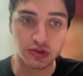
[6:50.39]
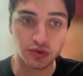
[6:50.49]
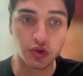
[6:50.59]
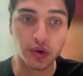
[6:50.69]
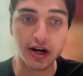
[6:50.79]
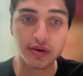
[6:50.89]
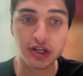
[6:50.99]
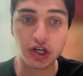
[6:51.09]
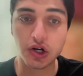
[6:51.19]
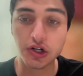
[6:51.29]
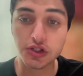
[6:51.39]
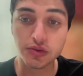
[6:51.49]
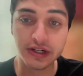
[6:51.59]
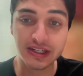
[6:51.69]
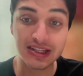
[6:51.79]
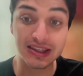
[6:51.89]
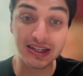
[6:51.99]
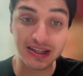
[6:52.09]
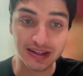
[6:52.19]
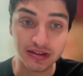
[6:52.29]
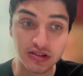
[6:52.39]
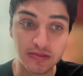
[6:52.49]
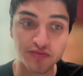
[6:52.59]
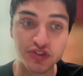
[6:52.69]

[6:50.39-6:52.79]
requiring incarcerated litigants